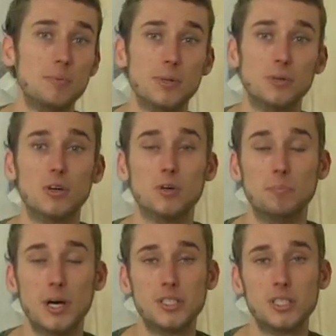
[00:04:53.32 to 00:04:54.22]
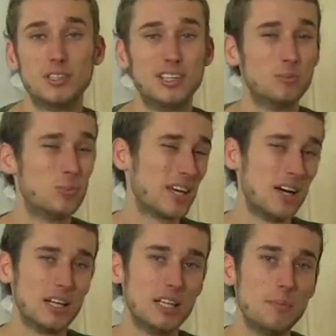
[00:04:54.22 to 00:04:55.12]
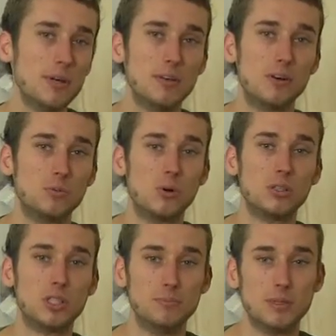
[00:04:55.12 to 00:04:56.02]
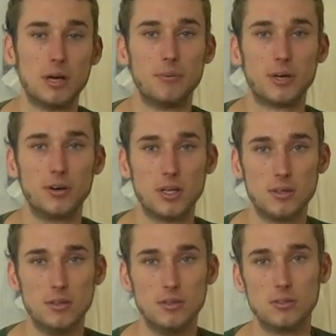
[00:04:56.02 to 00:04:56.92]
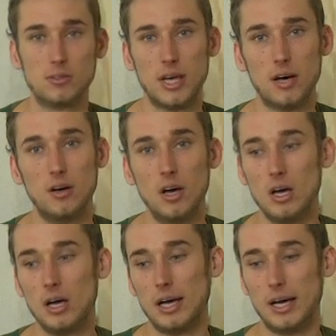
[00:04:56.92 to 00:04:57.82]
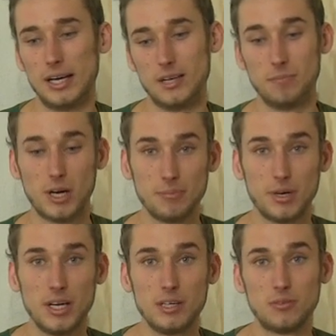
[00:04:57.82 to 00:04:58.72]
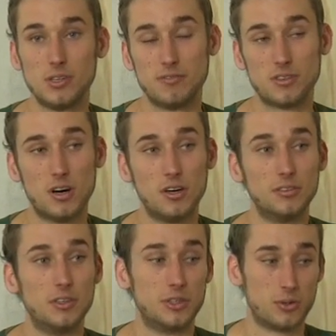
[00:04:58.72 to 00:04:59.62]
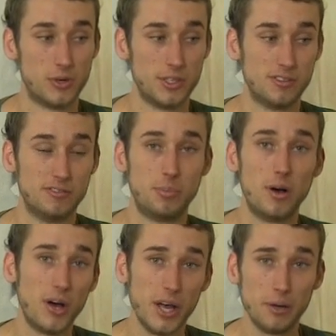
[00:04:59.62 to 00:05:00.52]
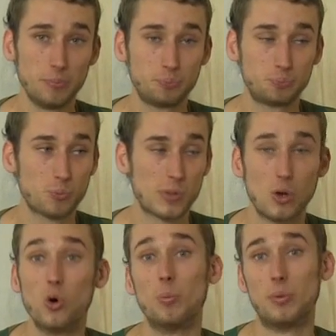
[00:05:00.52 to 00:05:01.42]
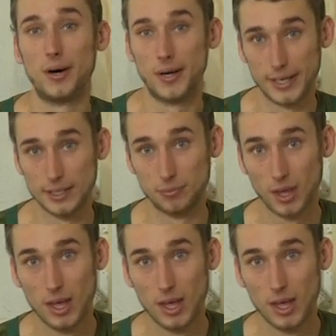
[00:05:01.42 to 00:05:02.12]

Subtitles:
be built on a budget, we're kind of limited on what timber that we're going to use. Now, In my mind, you've got a choice of pine or pine.